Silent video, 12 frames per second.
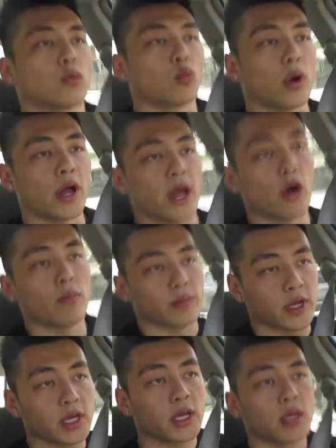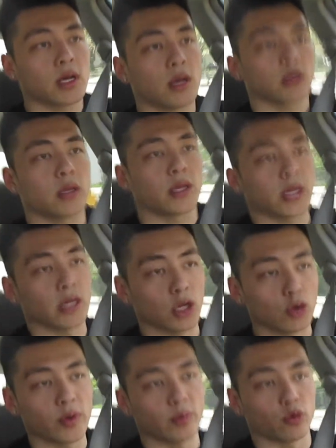what helped me get a
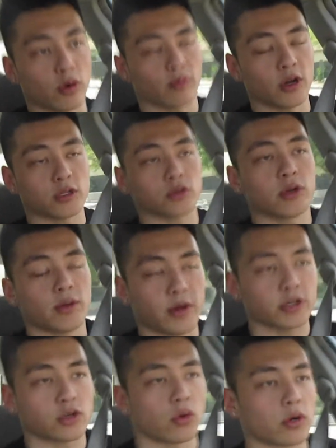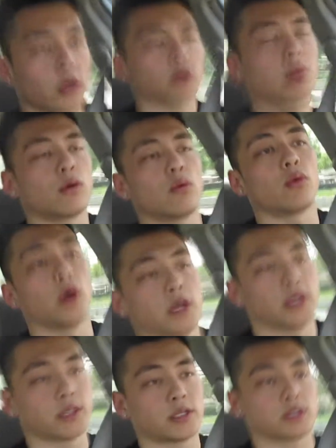little bit more muscle in my shoulder
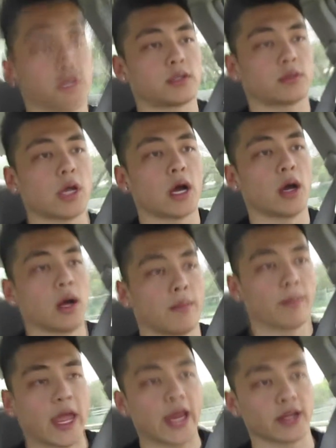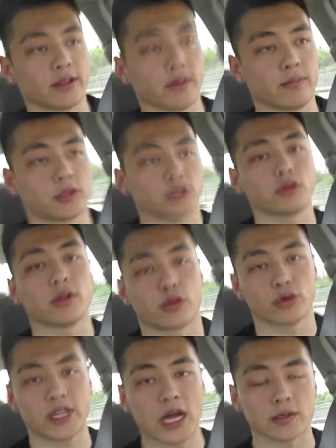was hitting them 2 to
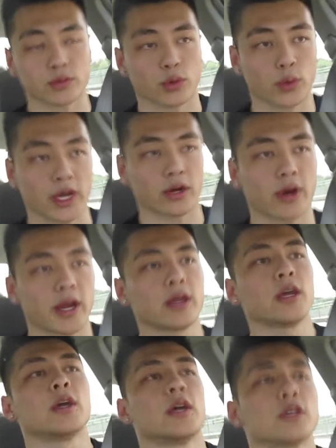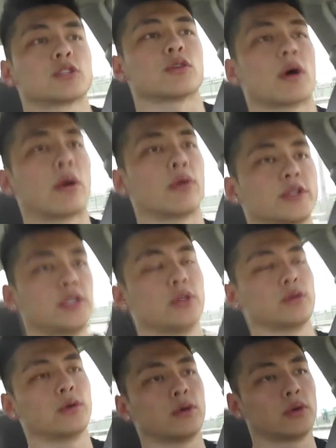3 times per week, right? So I would
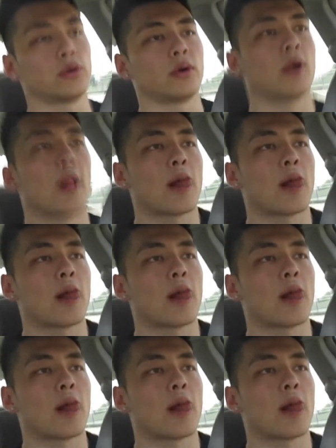do